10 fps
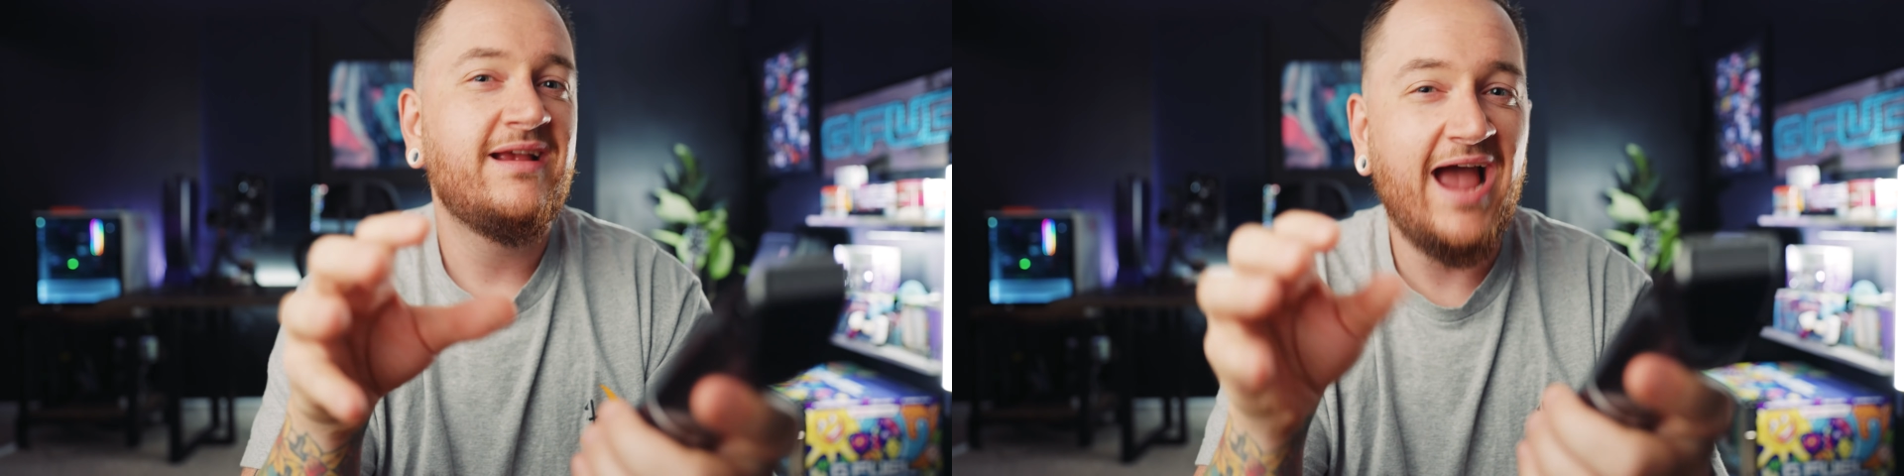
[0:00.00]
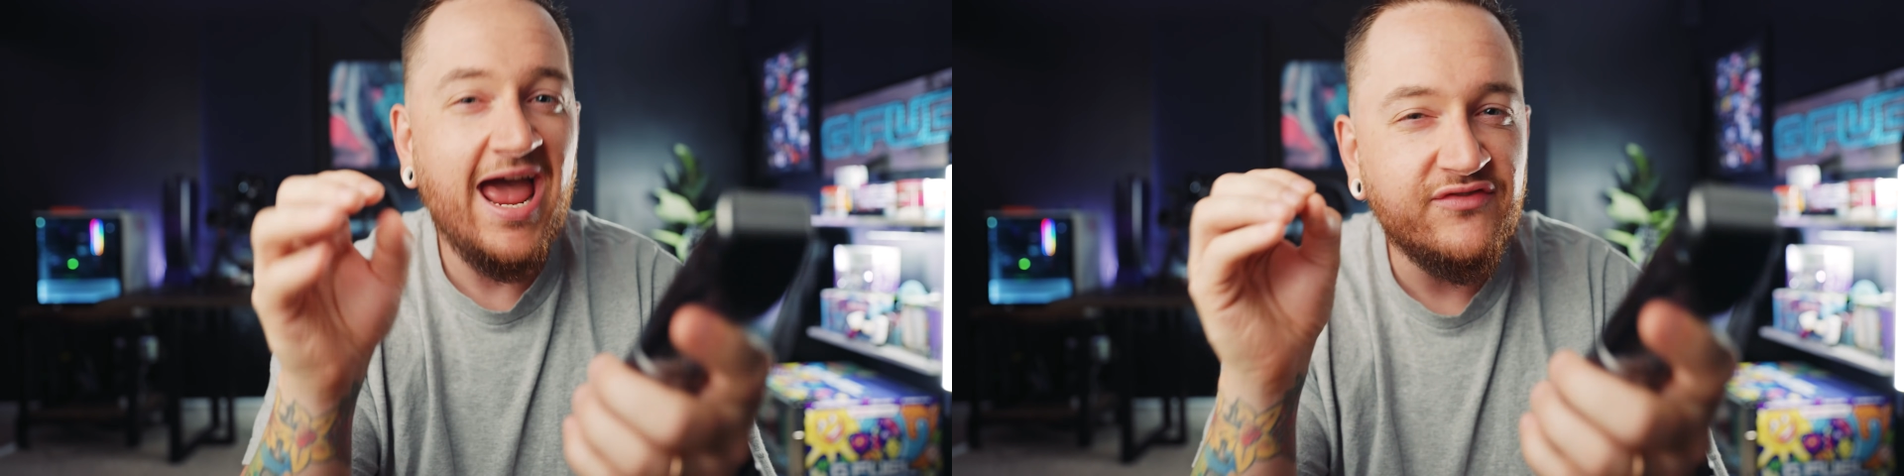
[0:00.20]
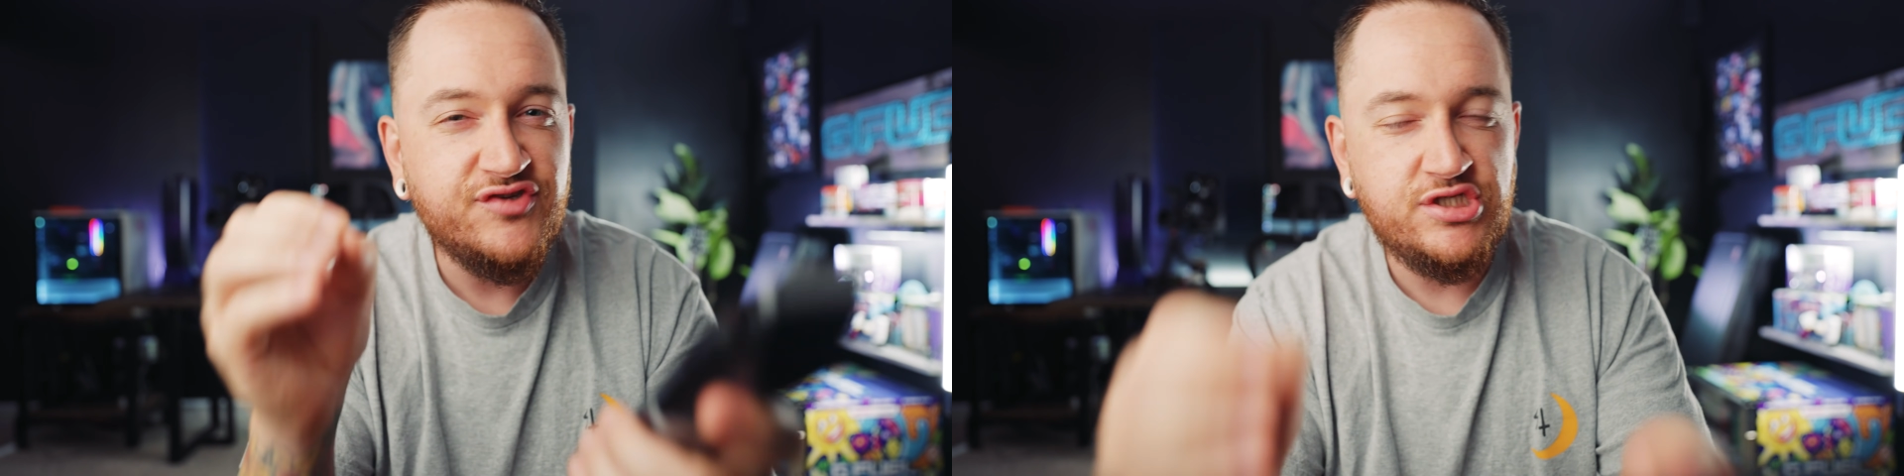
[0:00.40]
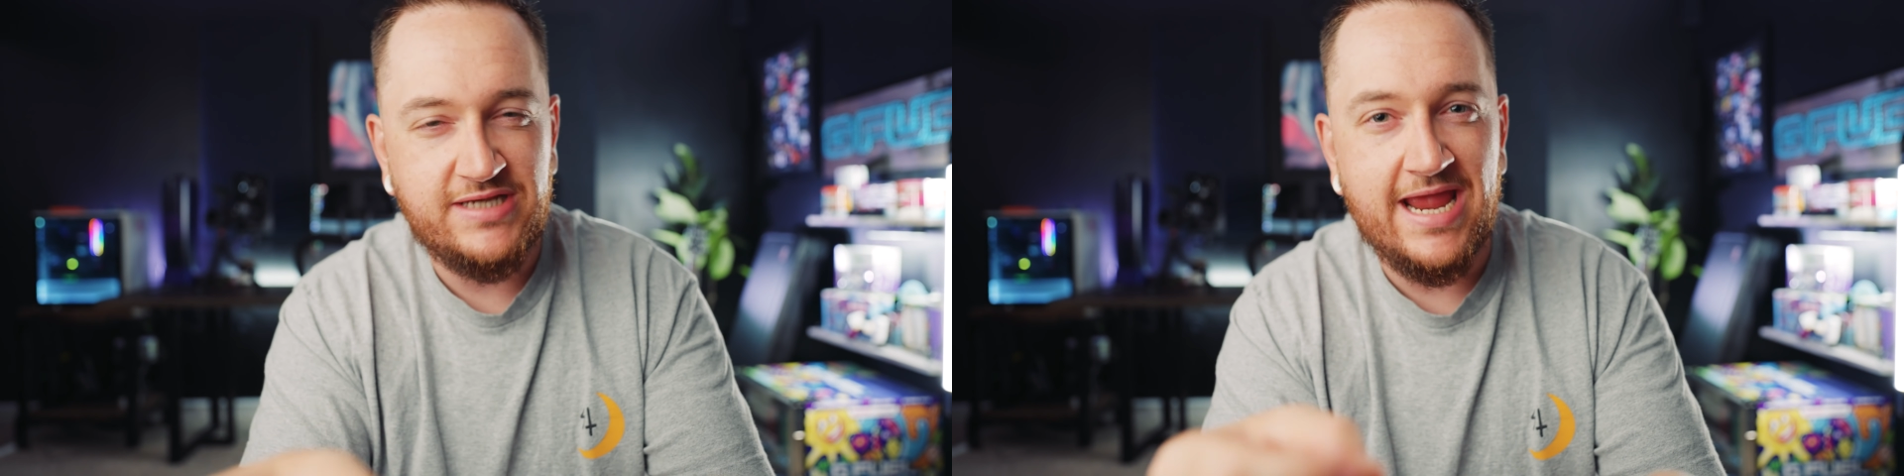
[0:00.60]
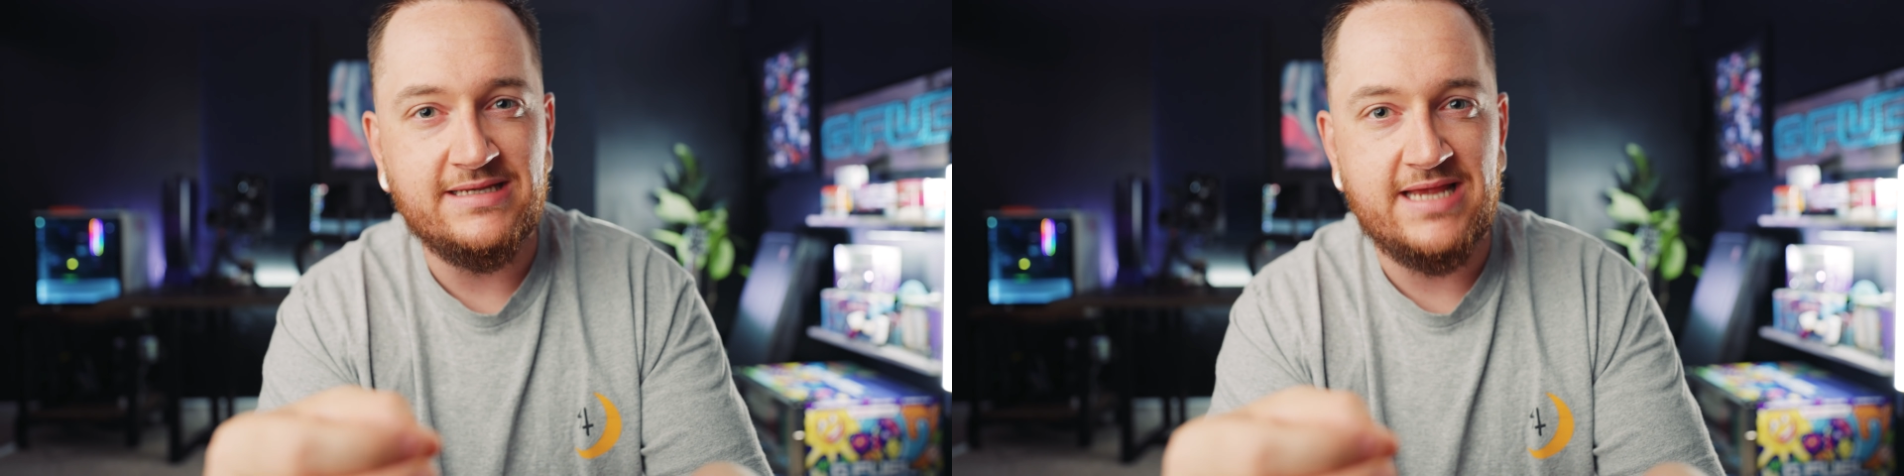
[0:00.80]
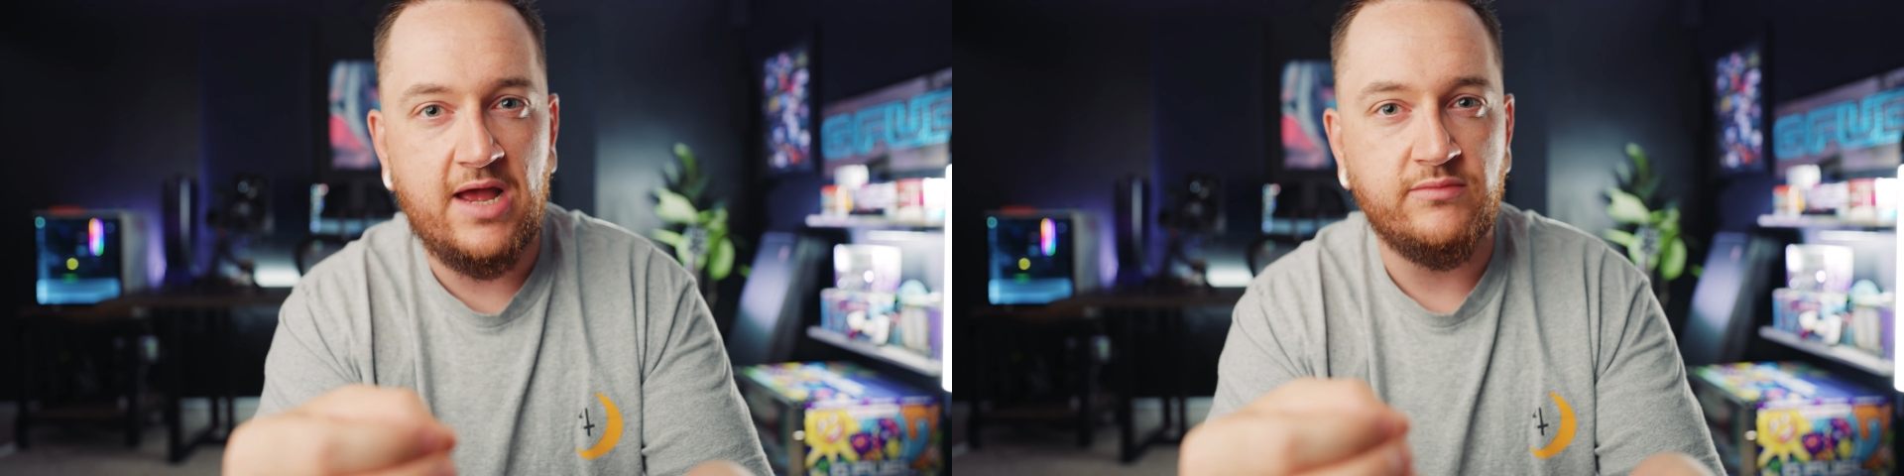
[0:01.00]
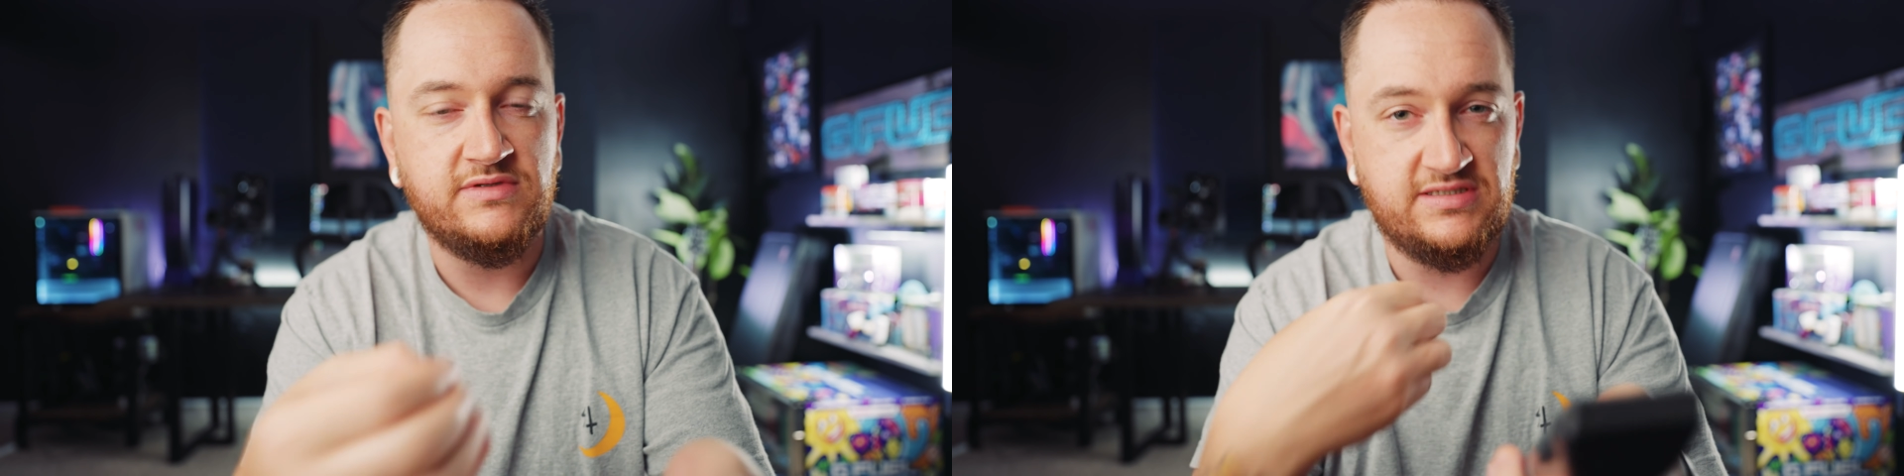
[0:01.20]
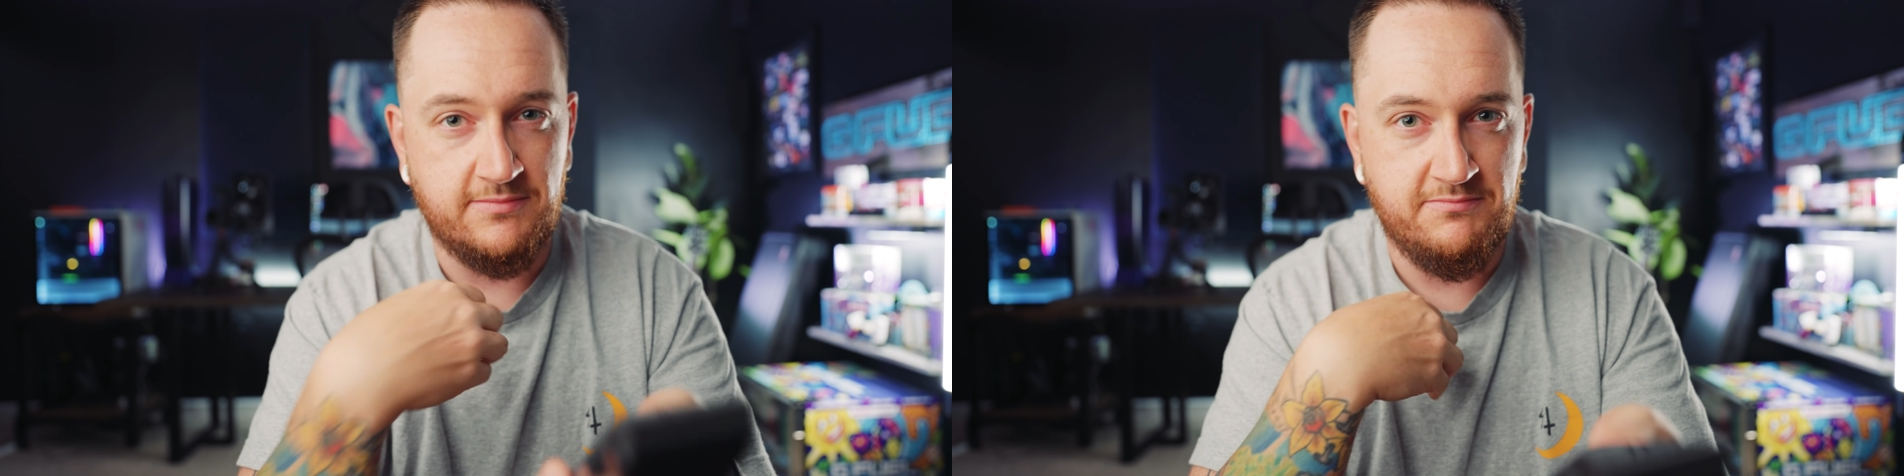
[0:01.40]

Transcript: kind of stands out to